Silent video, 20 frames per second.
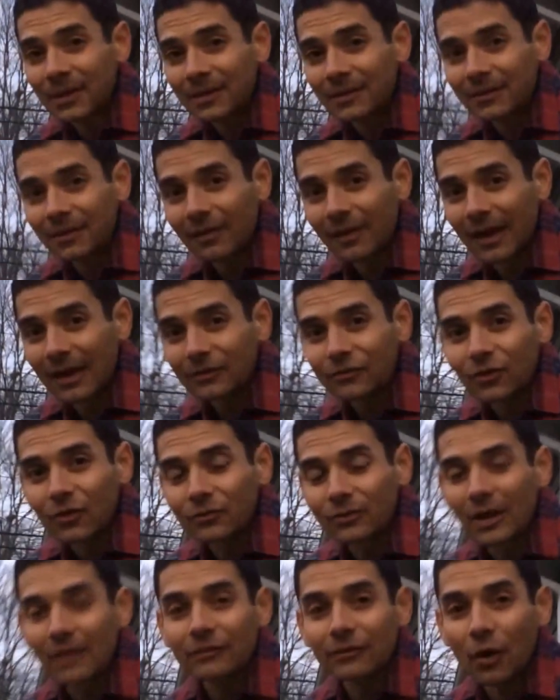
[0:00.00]
Cilantro
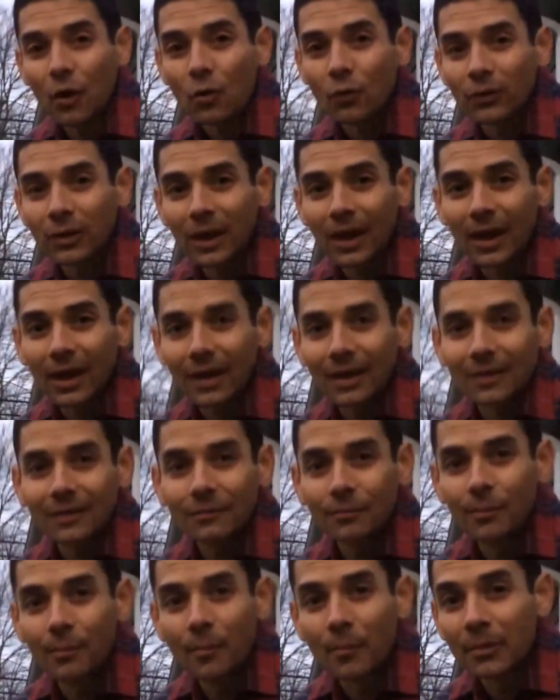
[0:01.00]
does okay
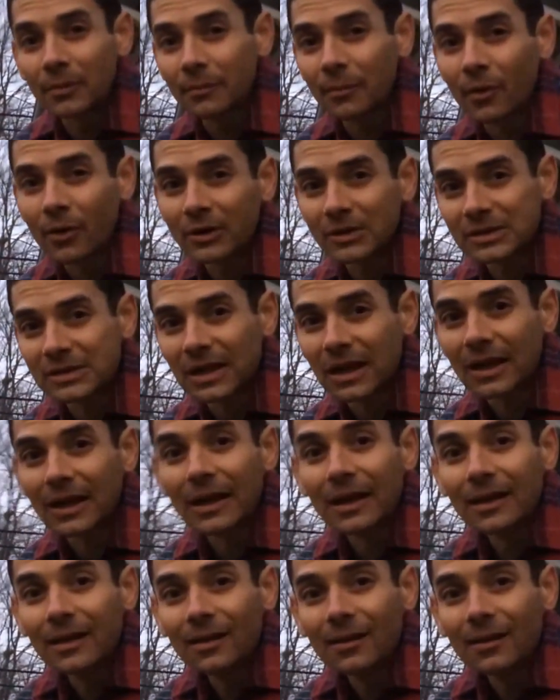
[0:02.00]
in part sun,